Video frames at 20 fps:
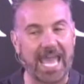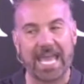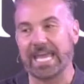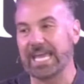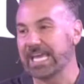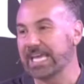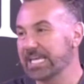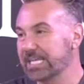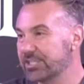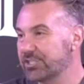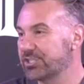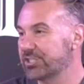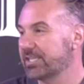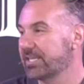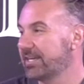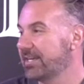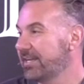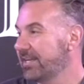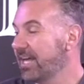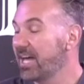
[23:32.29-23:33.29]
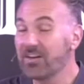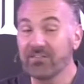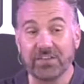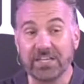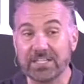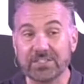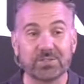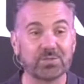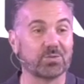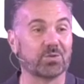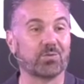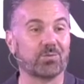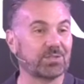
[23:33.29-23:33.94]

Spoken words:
age of Israel.